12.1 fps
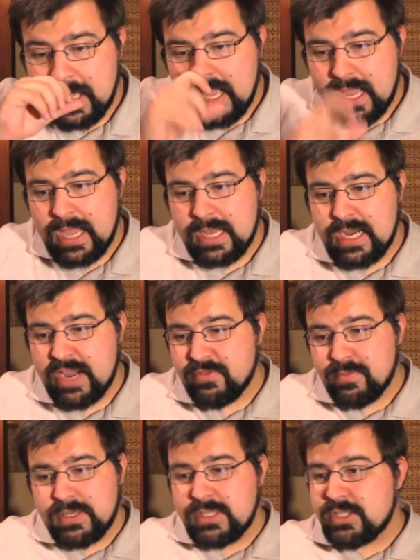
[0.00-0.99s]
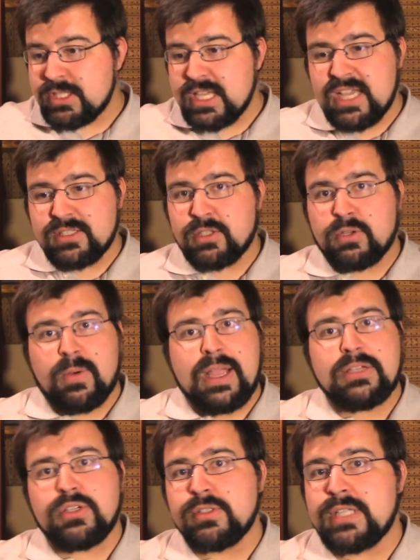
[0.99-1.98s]
and everybody just has a
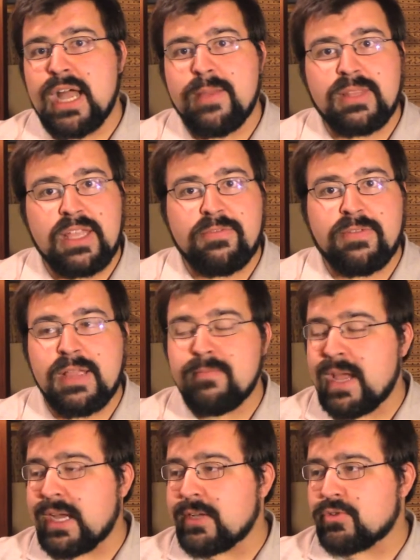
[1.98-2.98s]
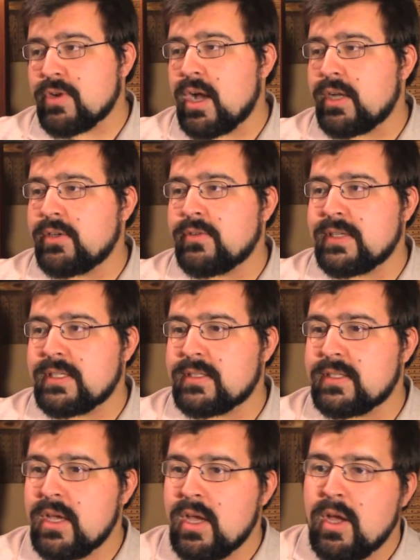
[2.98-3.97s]
grand old time, and they fight Megatron, who
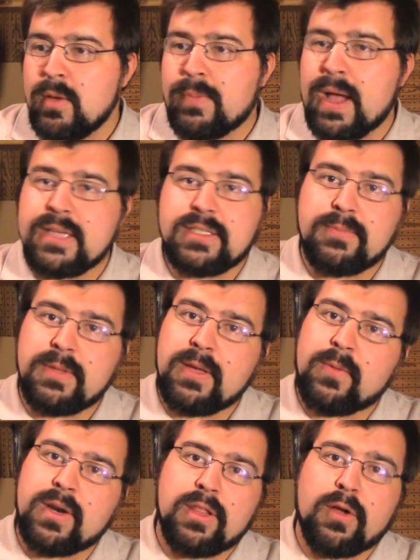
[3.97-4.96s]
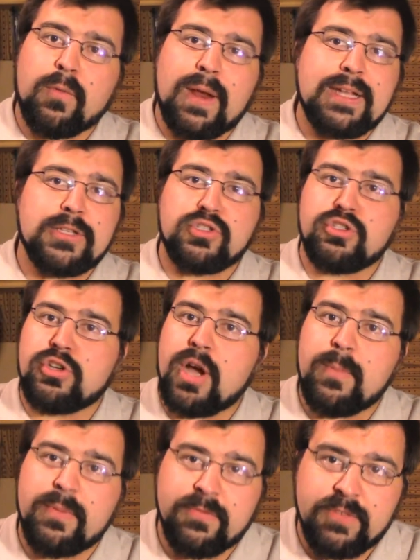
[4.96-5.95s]
is possibly one of the greatest
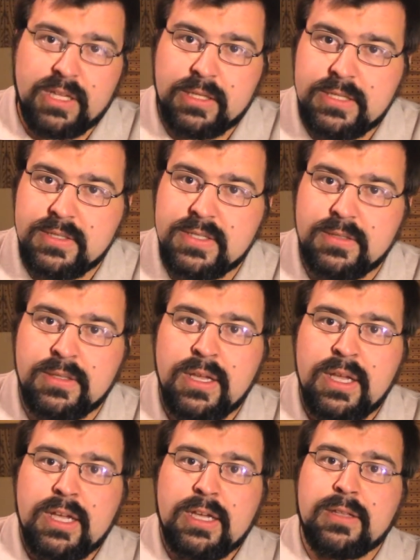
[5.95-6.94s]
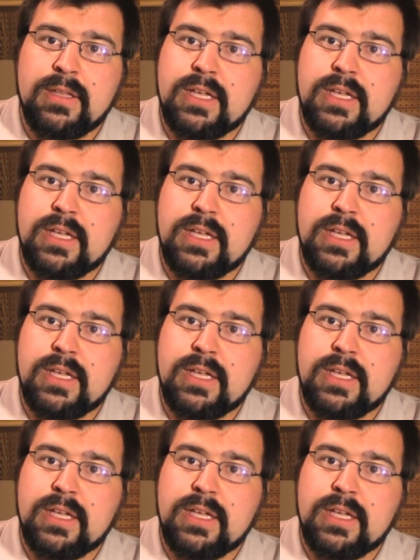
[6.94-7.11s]
chump villains in the